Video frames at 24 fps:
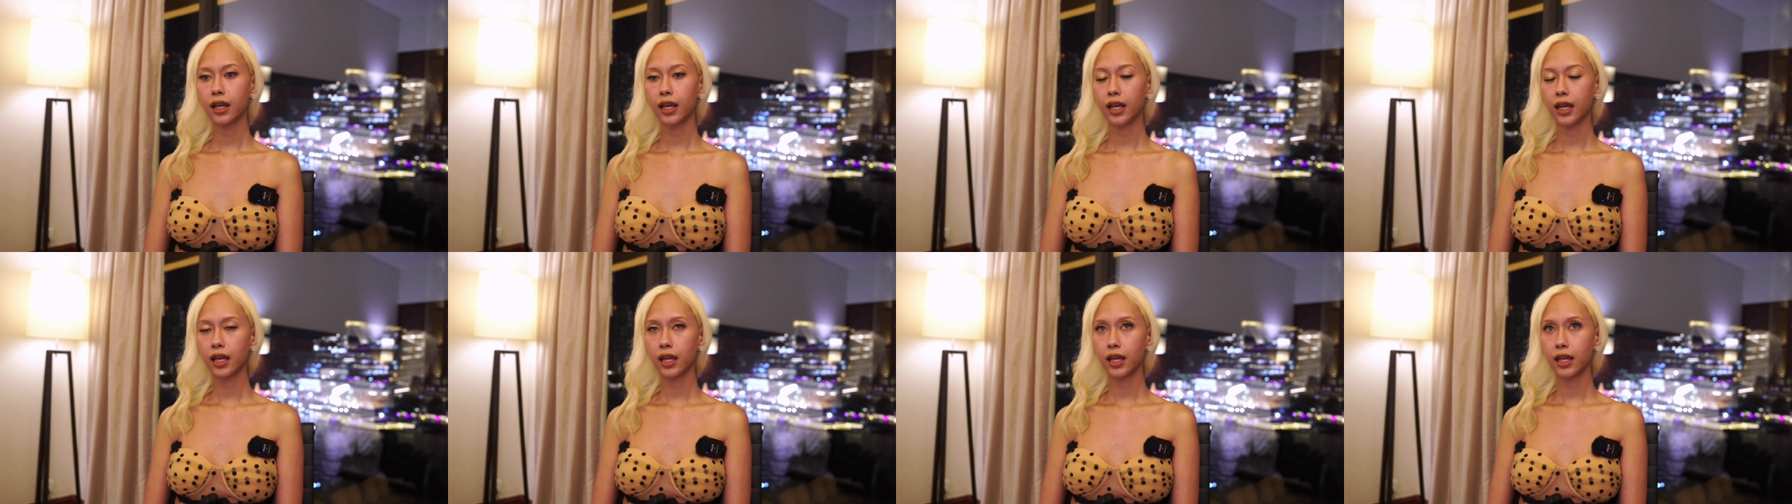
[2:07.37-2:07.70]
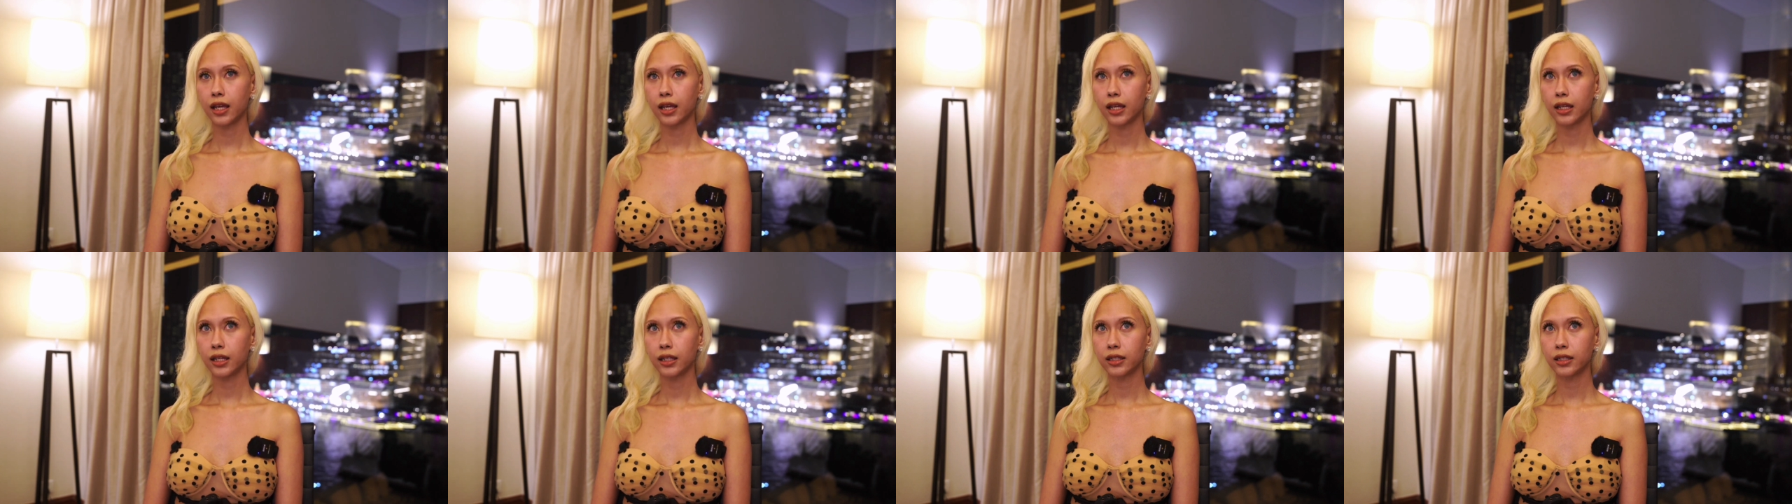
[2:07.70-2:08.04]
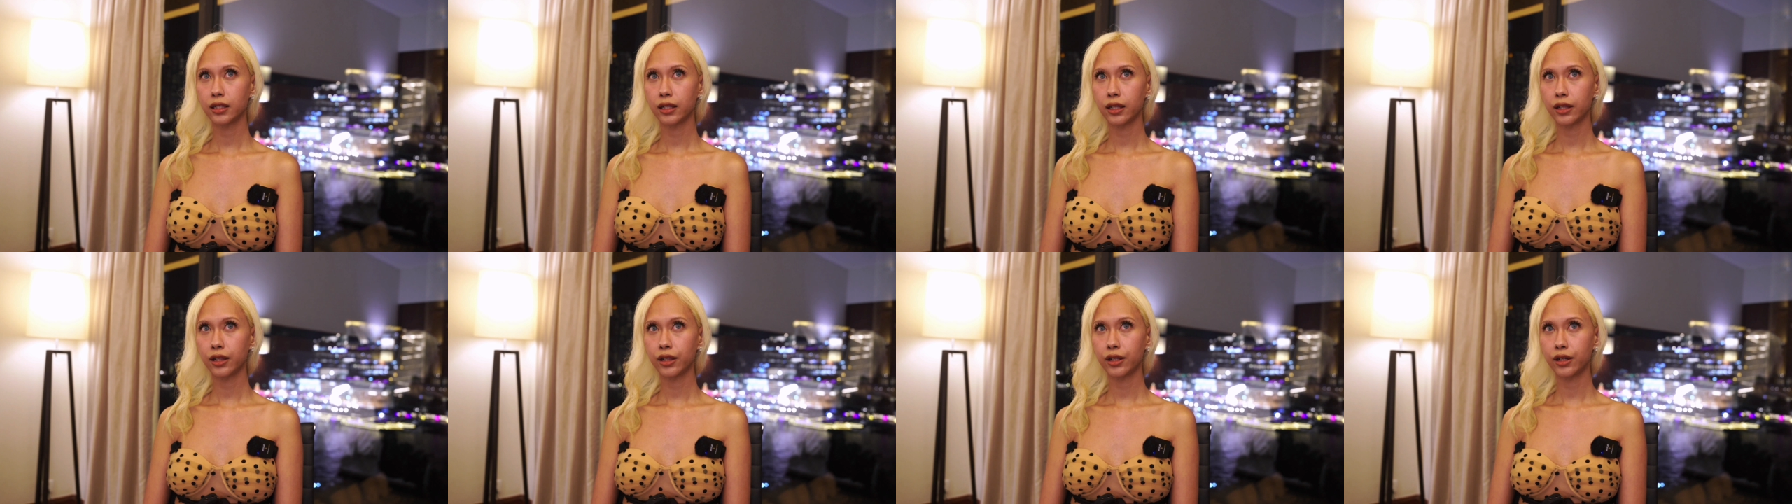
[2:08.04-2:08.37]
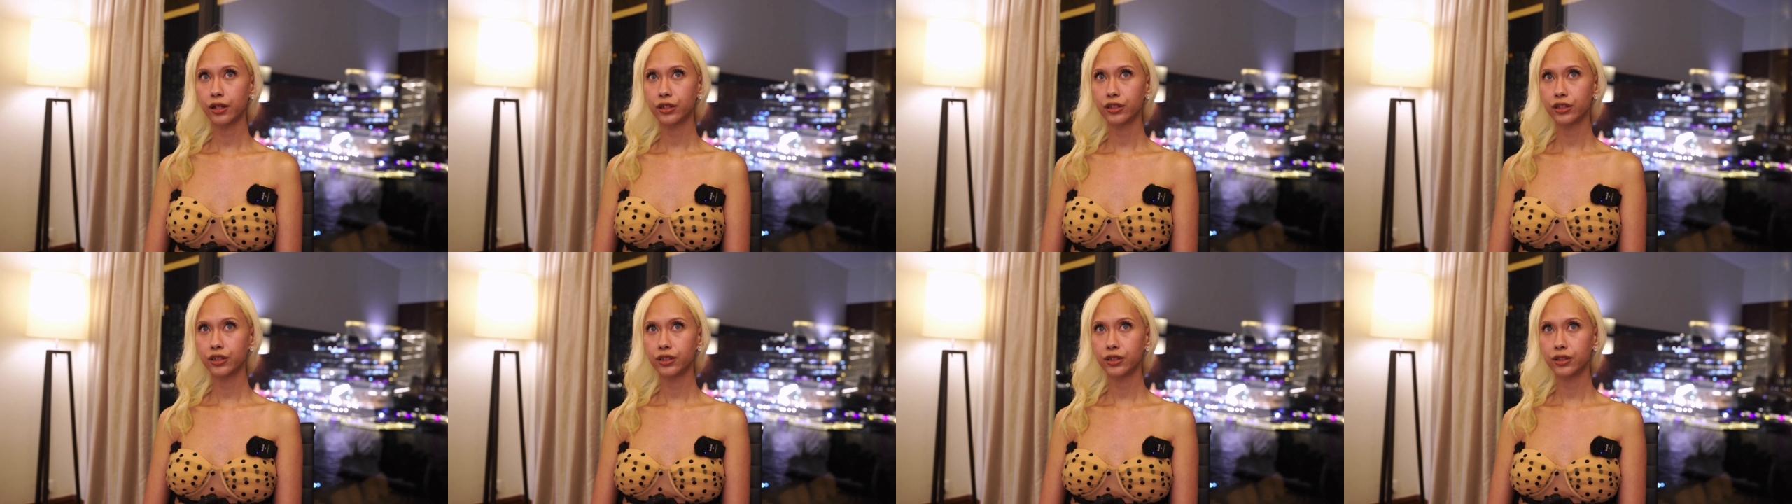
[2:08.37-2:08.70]
And
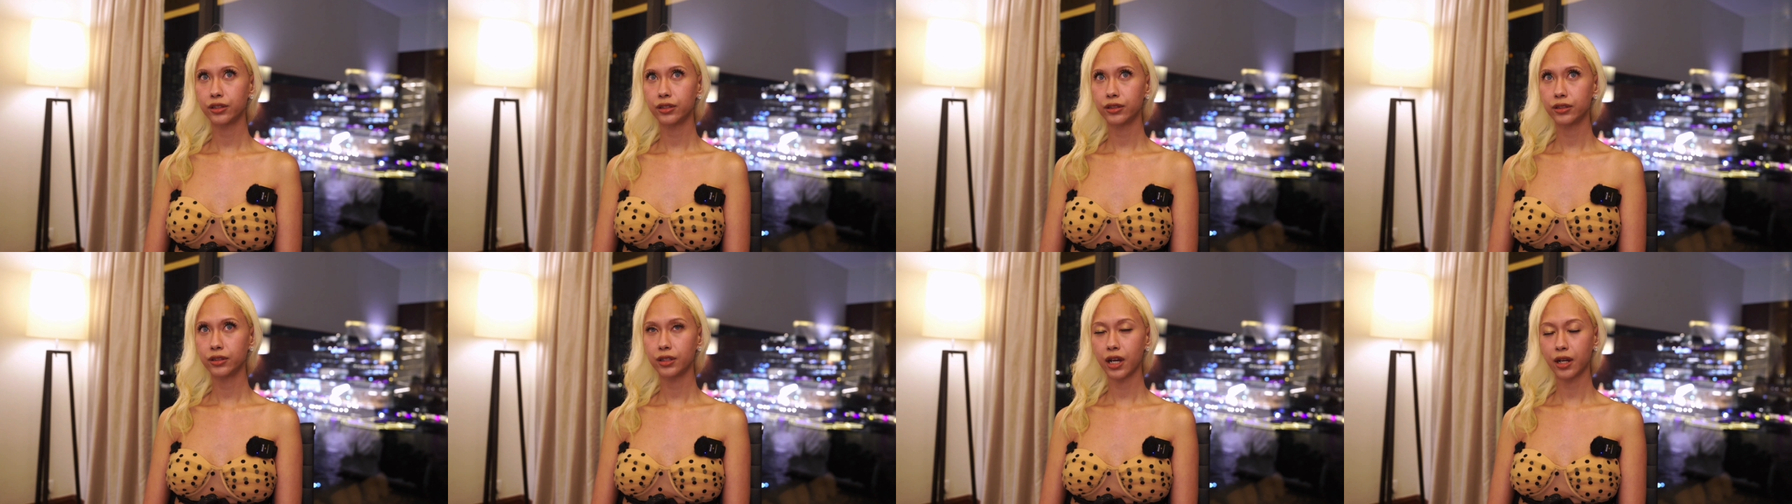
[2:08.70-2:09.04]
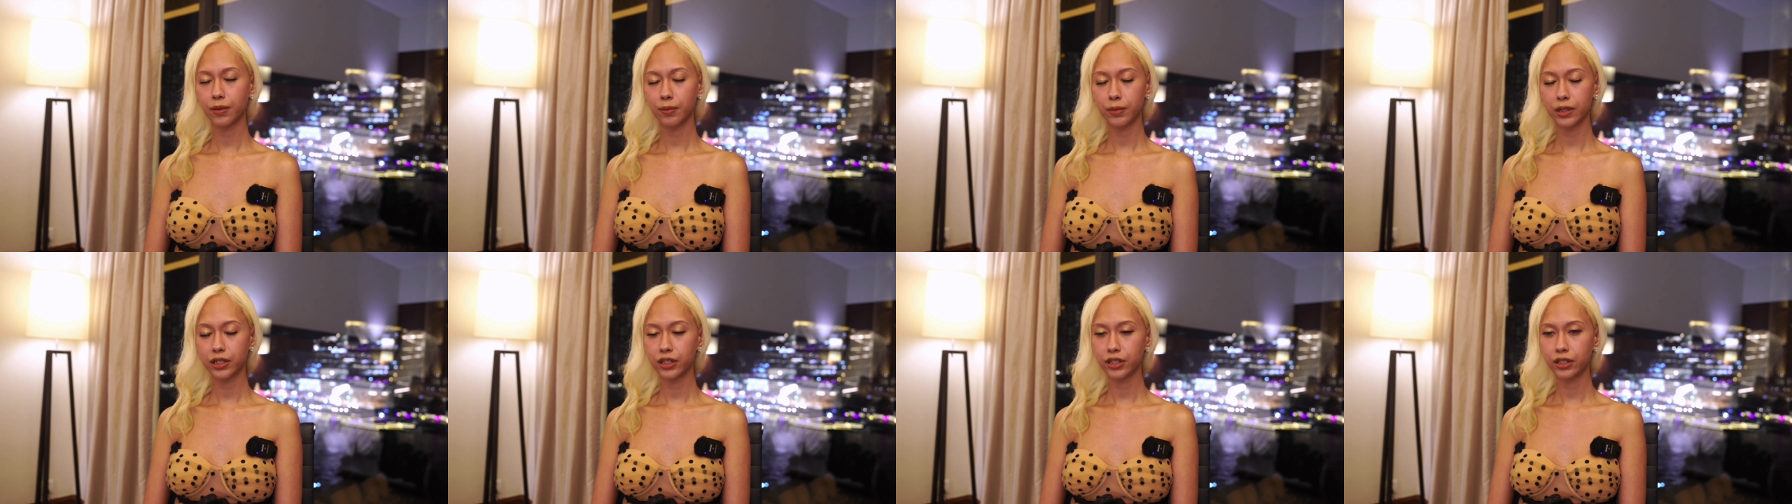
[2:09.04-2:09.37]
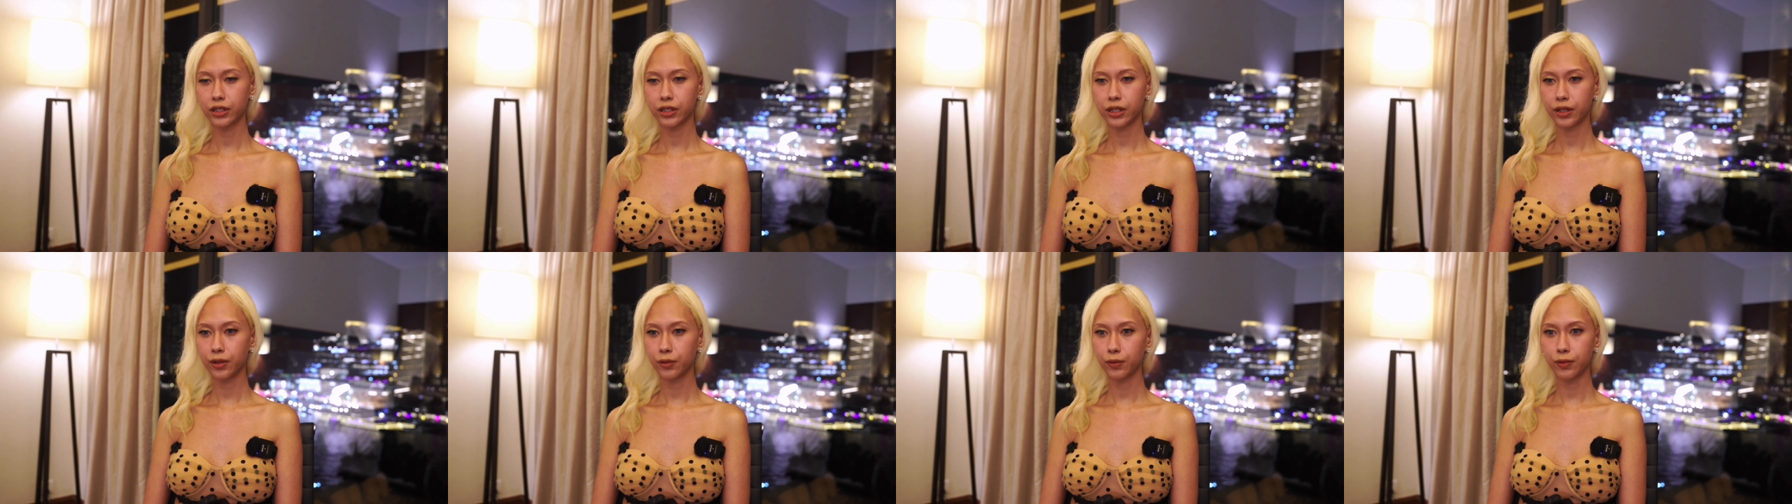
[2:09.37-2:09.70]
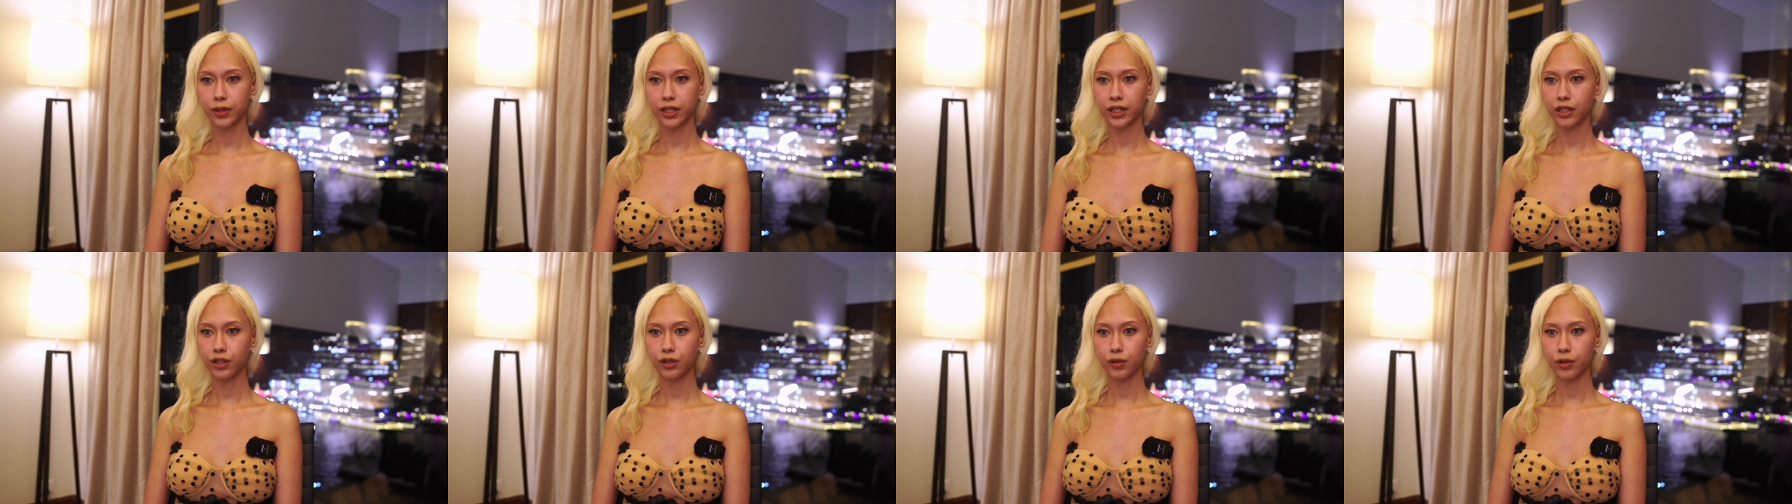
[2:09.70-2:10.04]
there's not much that
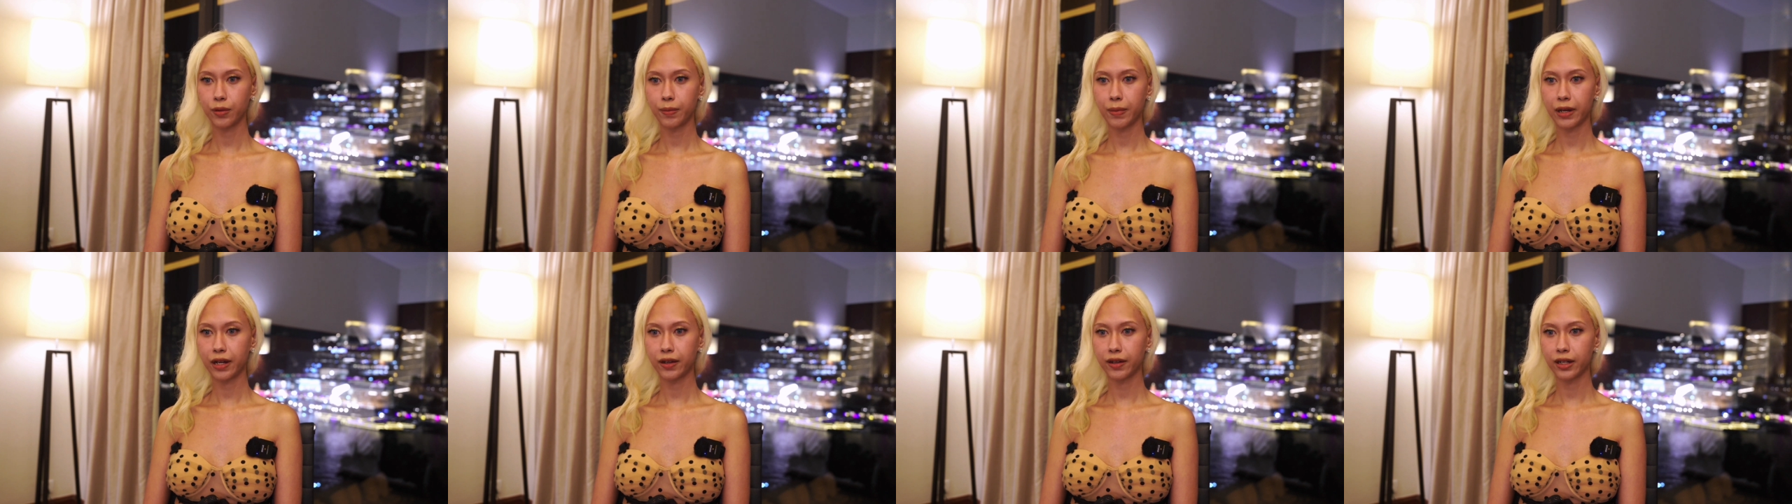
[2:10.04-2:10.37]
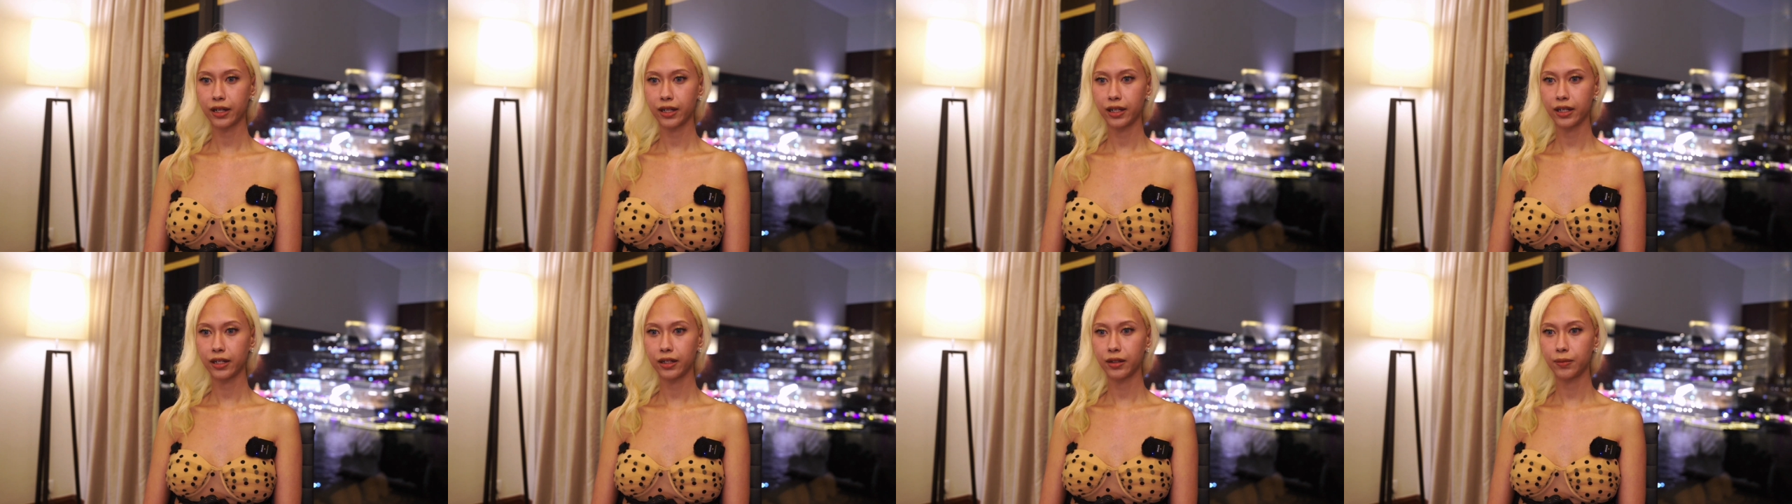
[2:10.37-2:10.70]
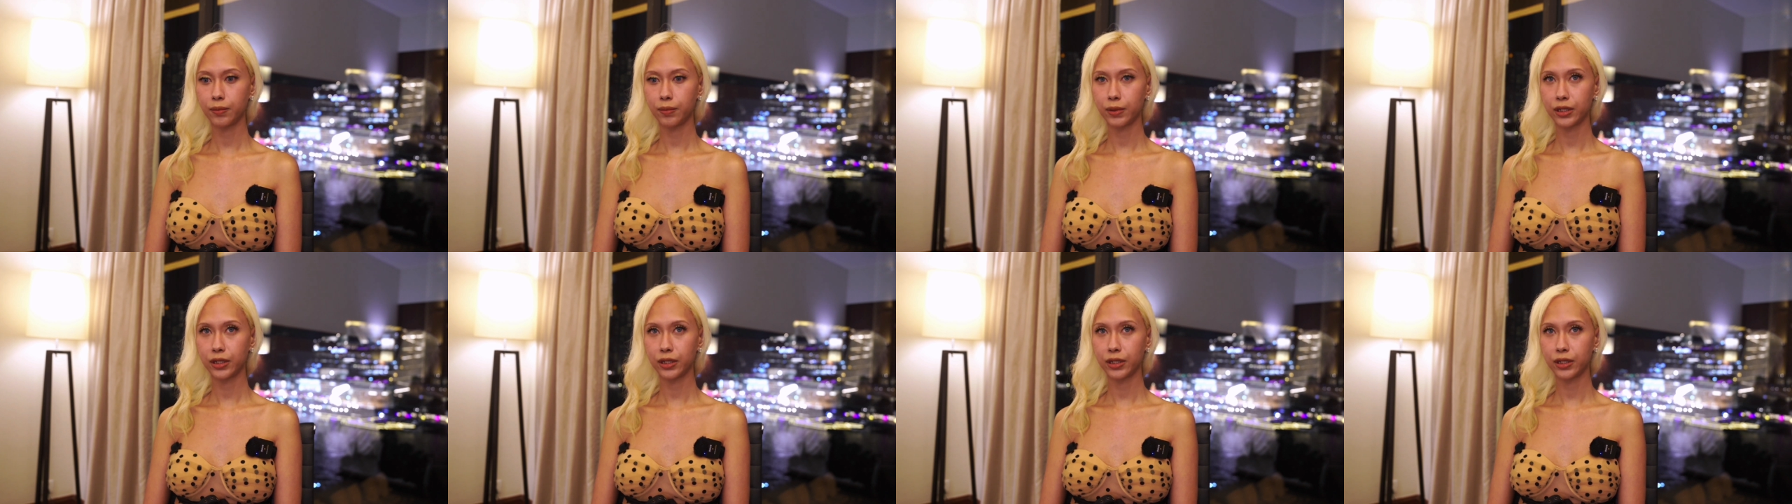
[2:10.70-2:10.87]
we can do about it,